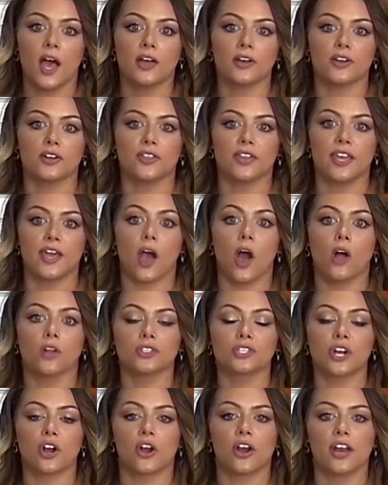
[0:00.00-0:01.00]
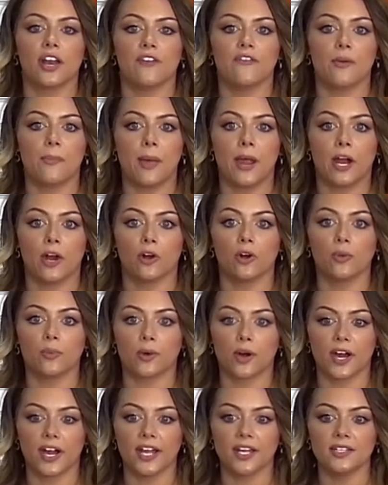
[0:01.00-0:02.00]
under the Alternative Apparel
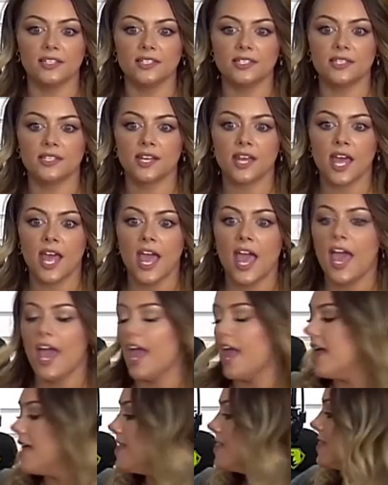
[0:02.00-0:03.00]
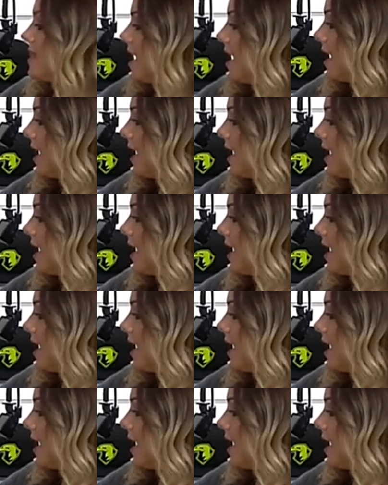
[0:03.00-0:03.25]
brand. And